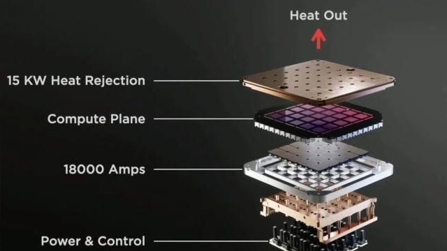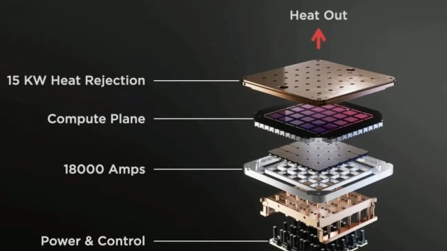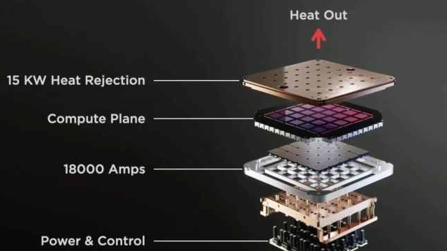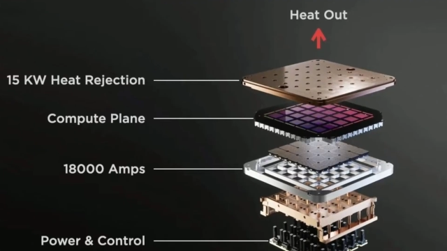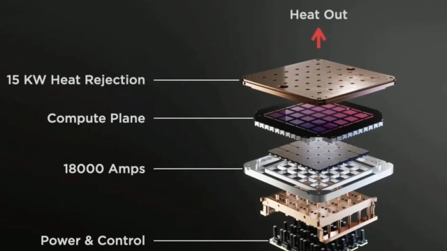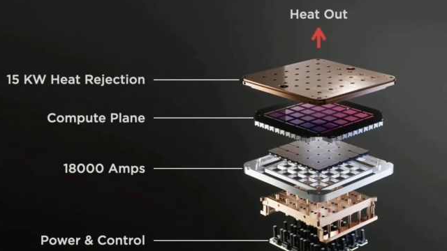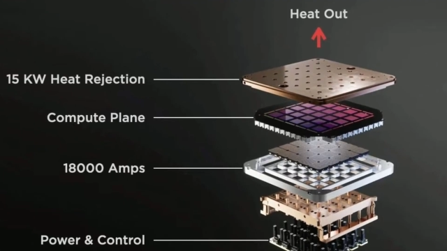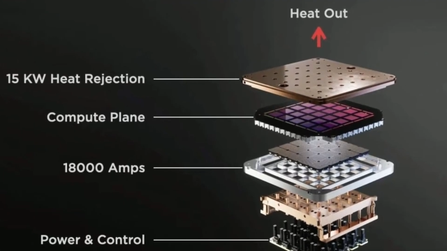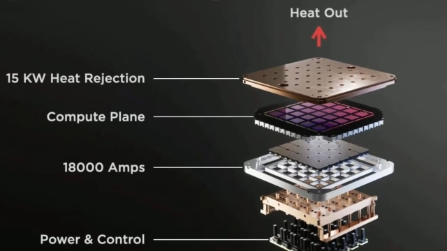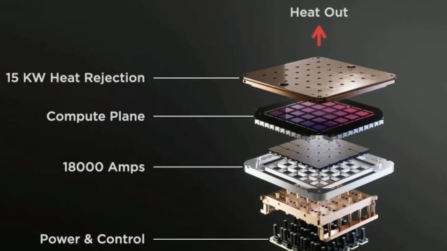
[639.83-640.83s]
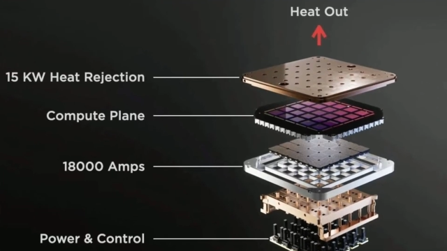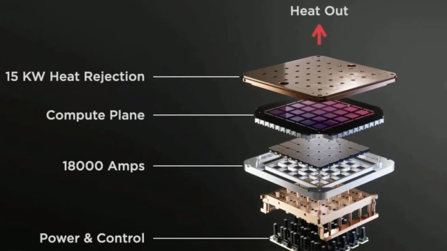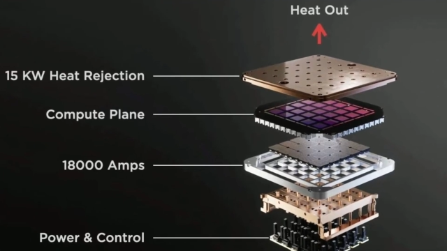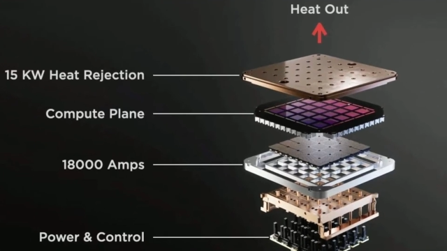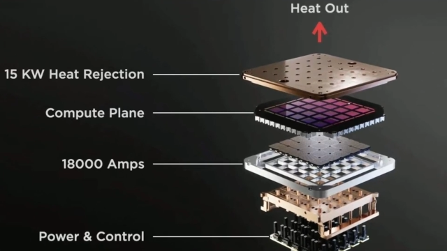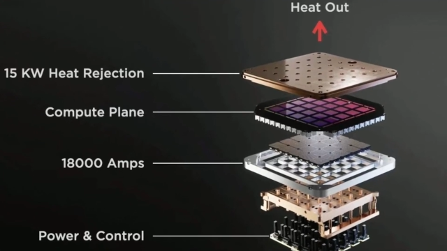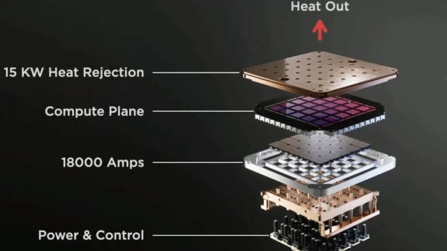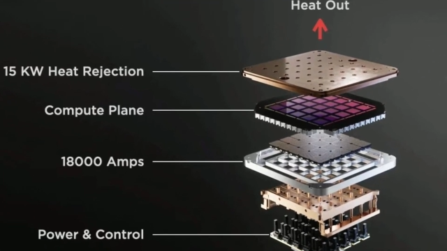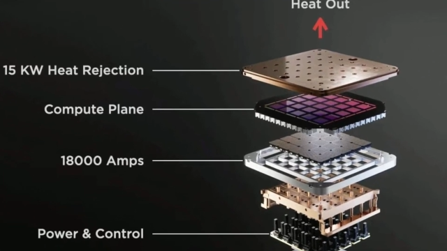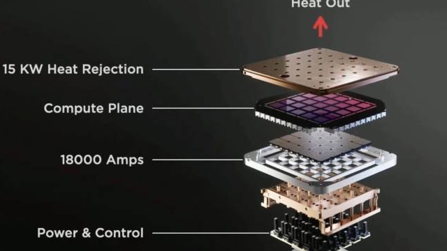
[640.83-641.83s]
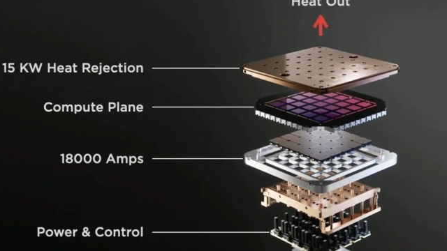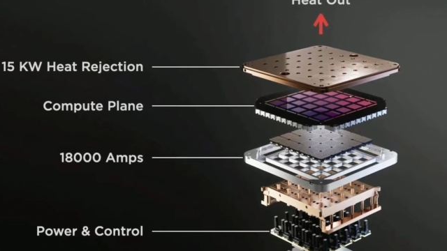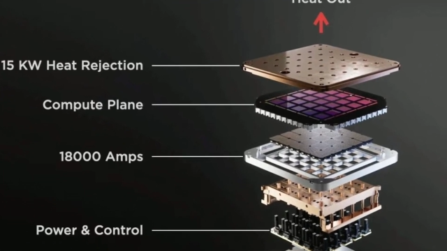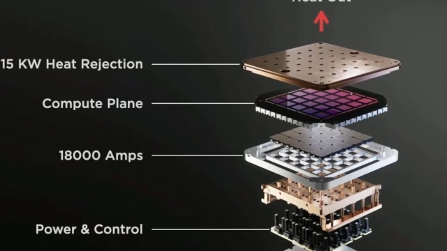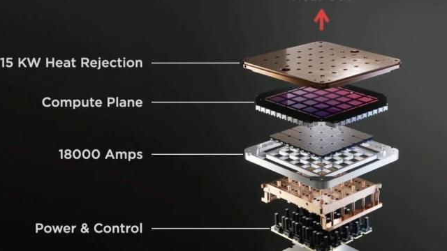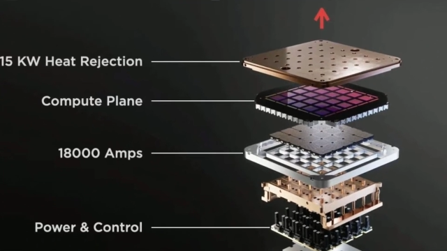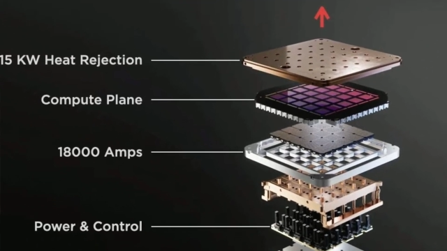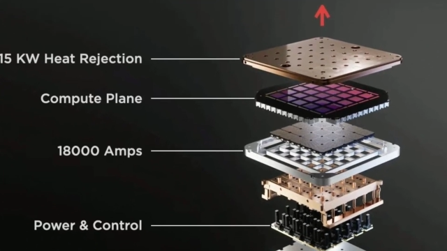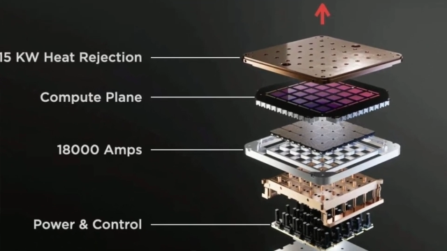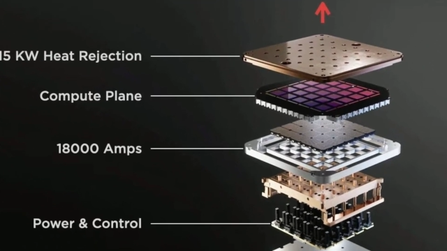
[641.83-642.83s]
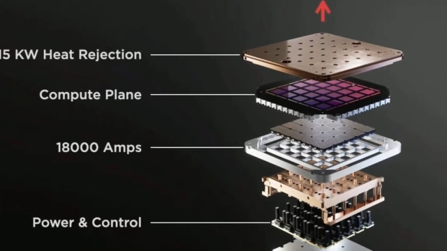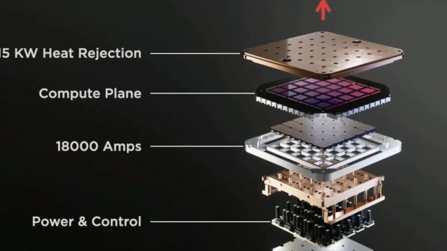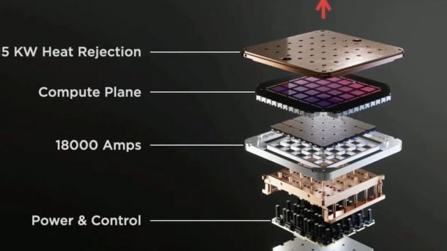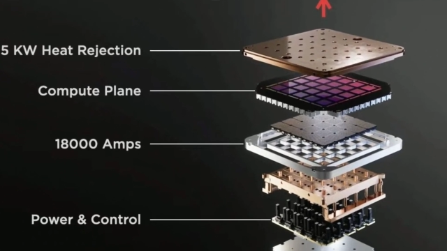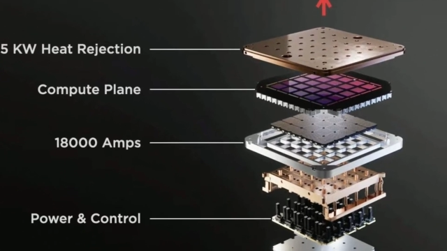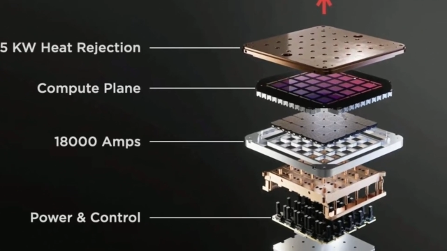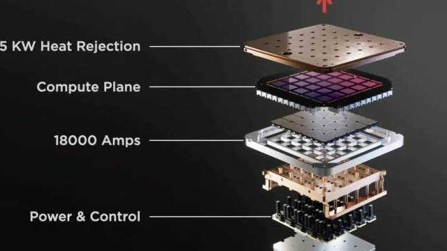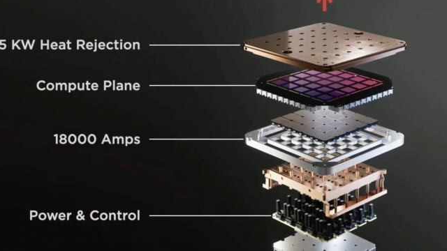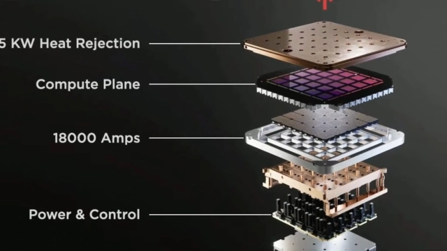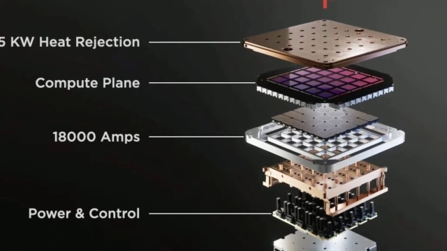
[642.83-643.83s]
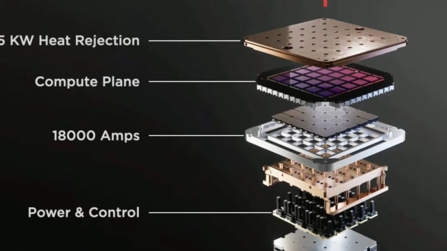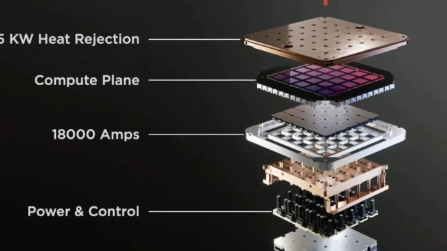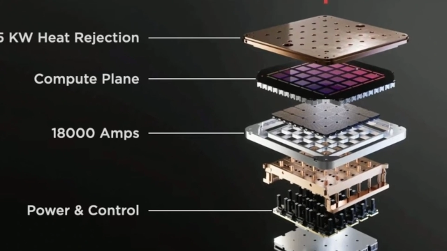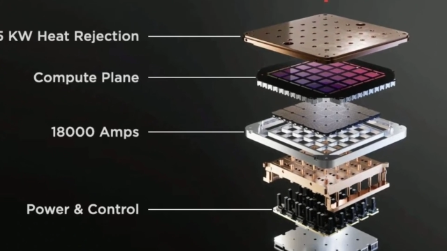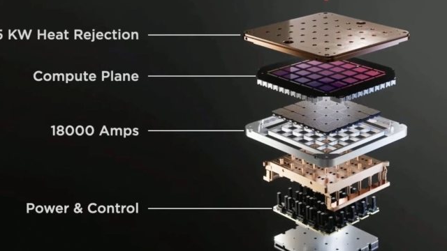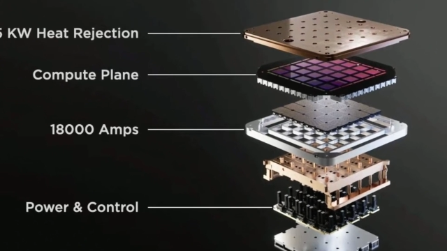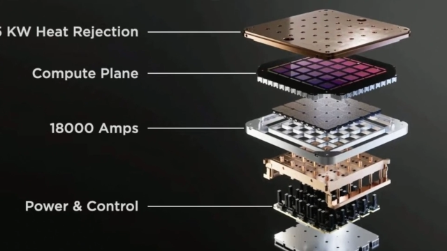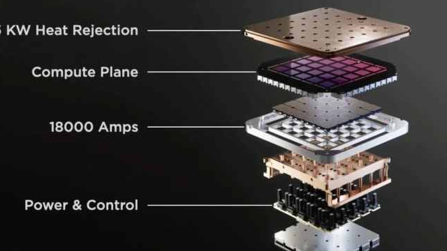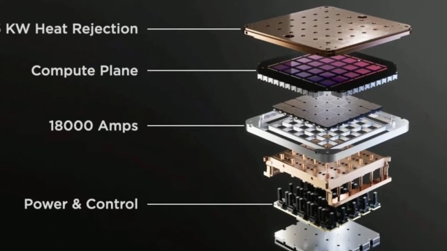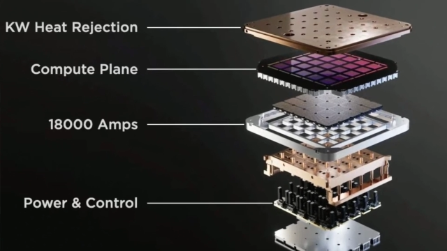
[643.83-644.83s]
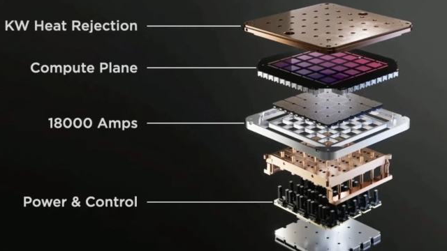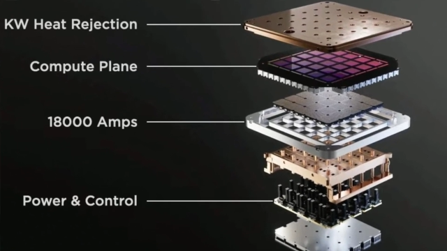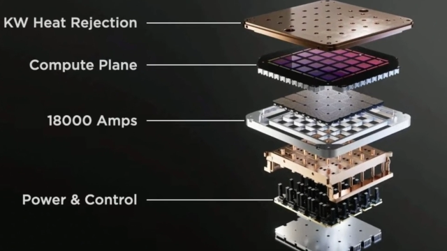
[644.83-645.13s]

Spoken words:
No face is visible, so there are no lips to read.